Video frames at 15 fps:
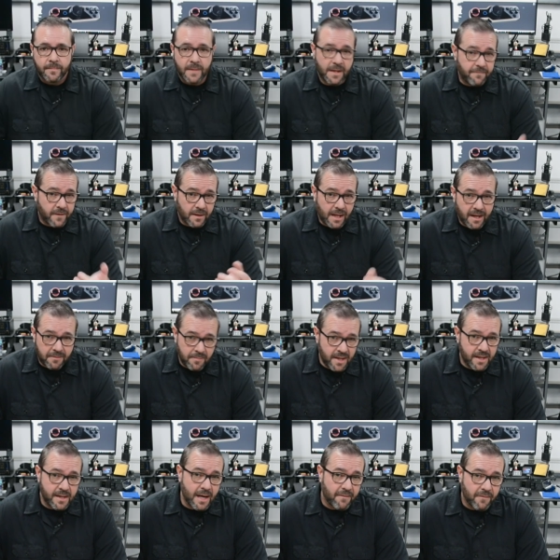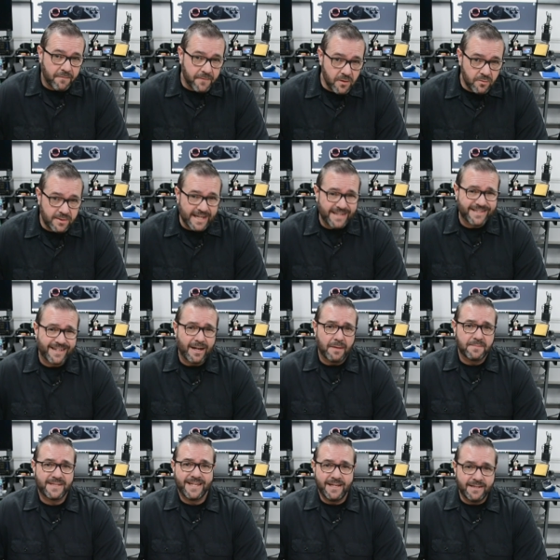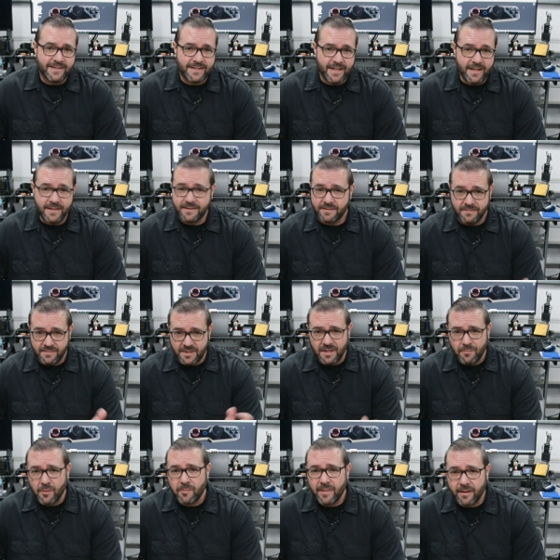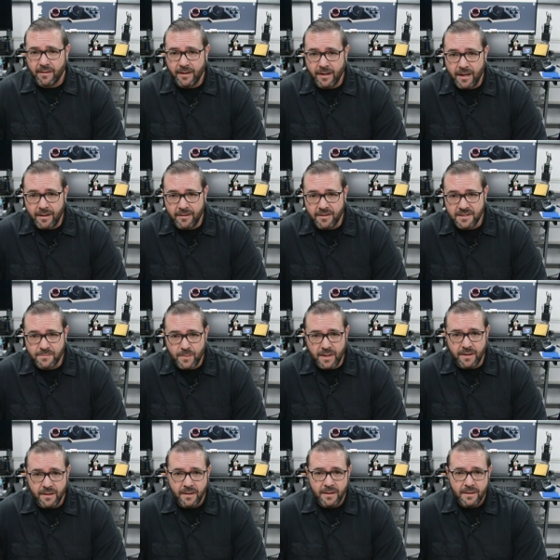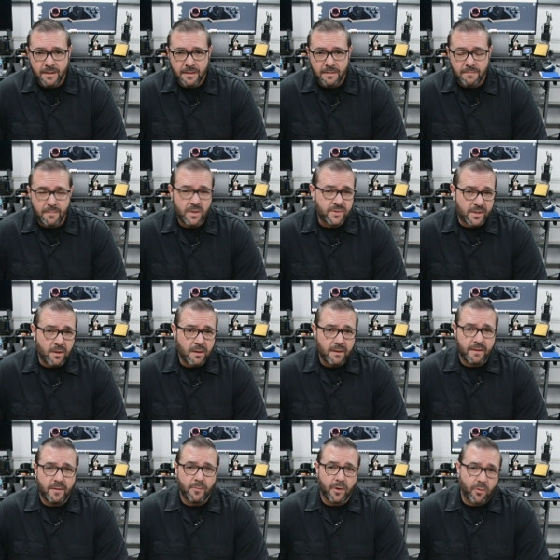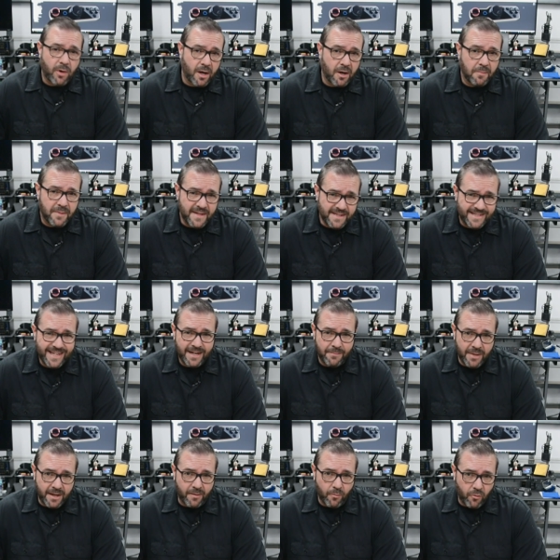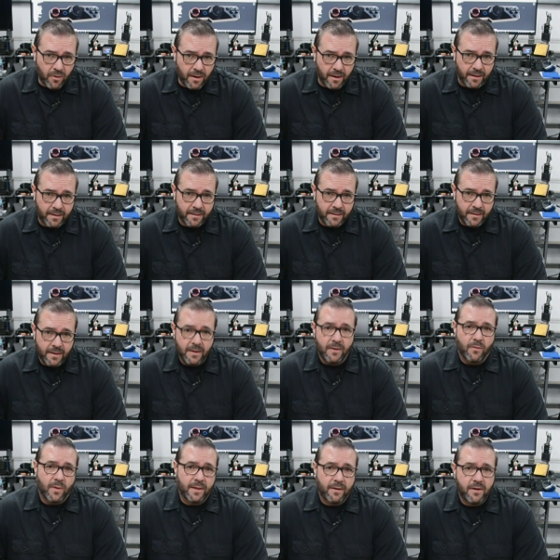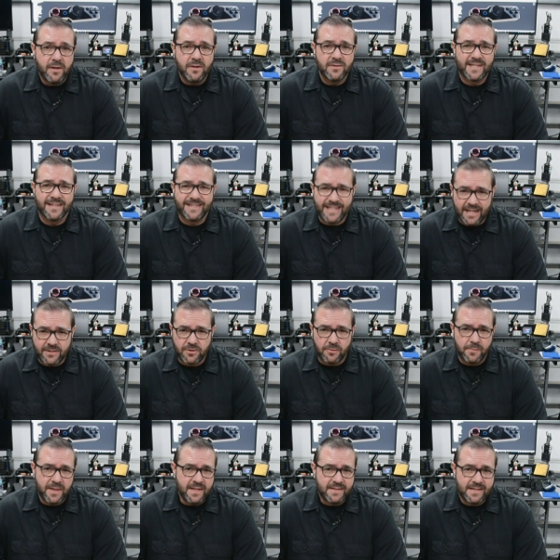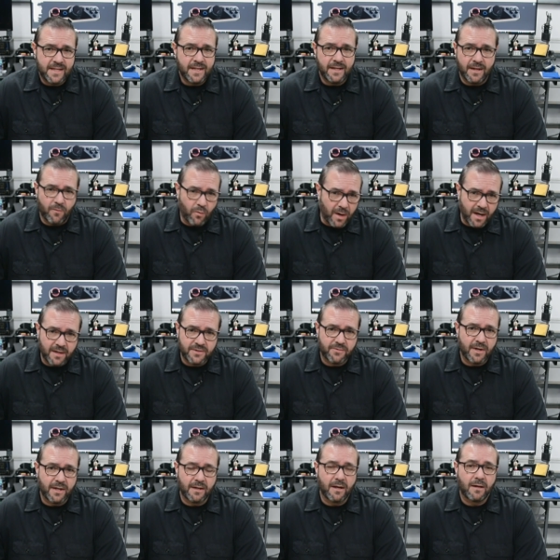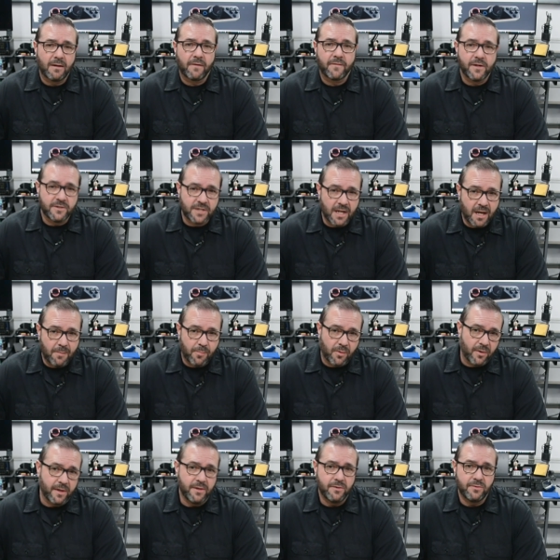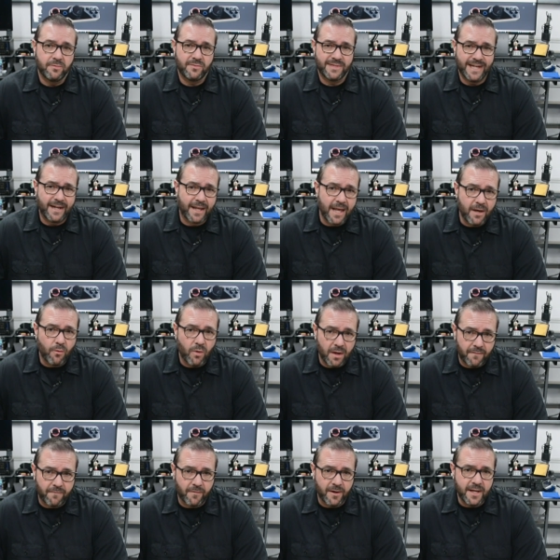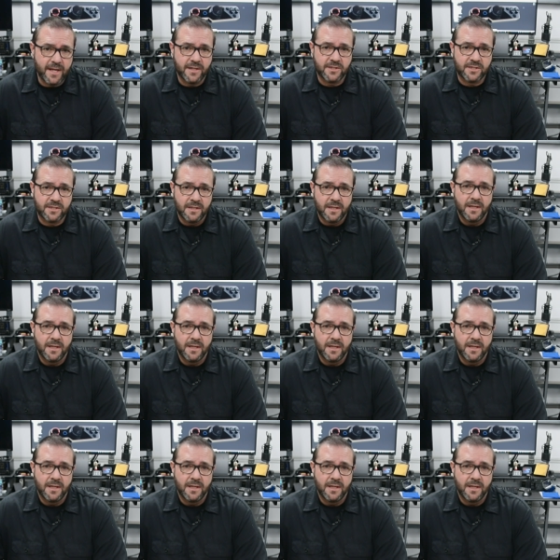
If you're like me, you have a few desktop C N Cs. Some are better than others, but most all of them require a P C to make them work. Whether you use a central P C and have wires running all over your shop, or you dedicate one for each,